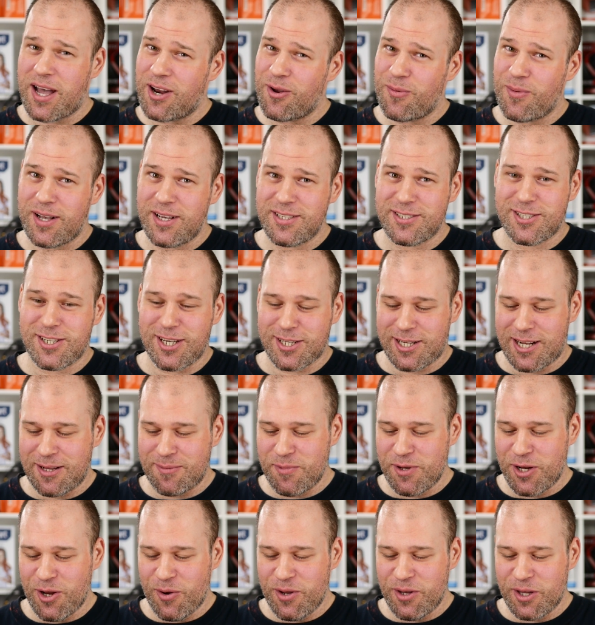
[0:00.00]
otherwise just let
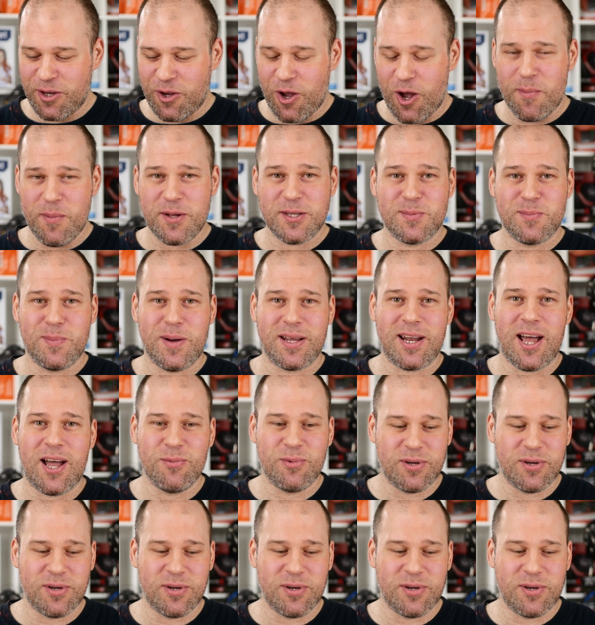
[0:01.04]
me know in the comments, but I